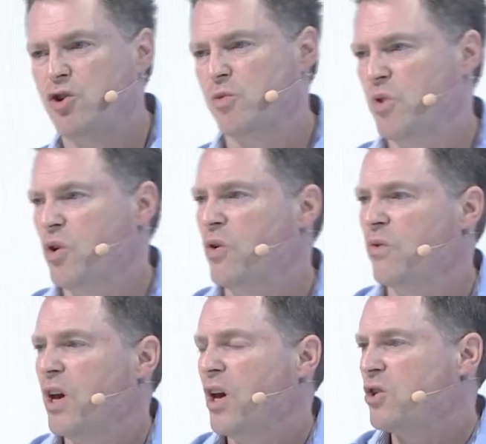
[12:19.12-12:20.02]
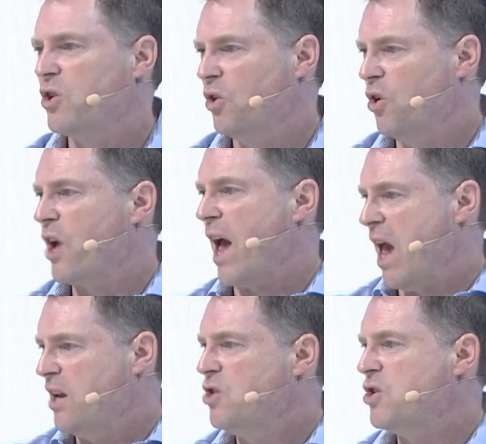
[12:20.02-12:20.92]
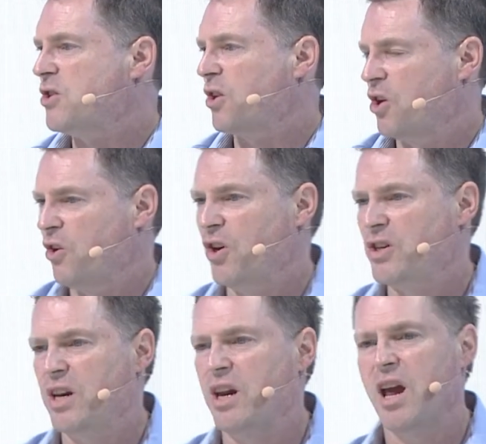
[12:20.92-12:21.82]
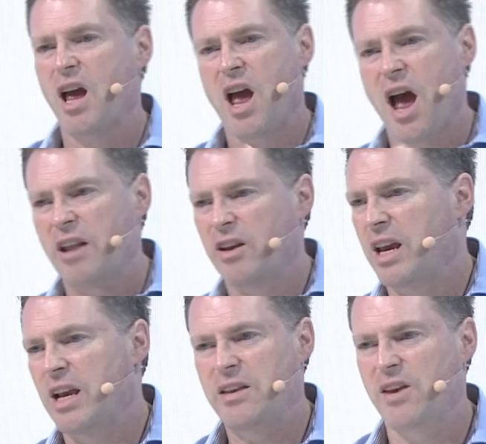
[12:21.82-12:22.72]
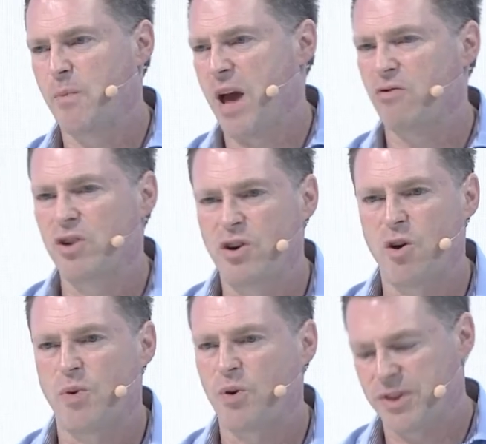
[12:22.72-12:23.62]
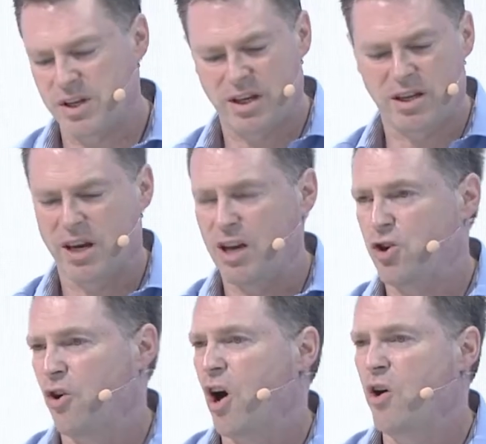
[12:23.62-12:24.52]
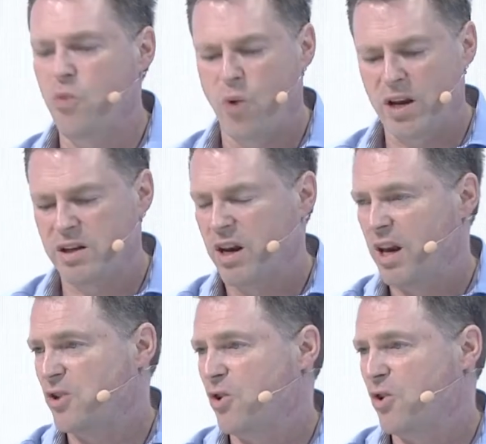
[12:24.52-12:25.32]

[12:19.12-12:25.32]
move to look at energy security. And the key thing about renewables is it's your own wind, it's your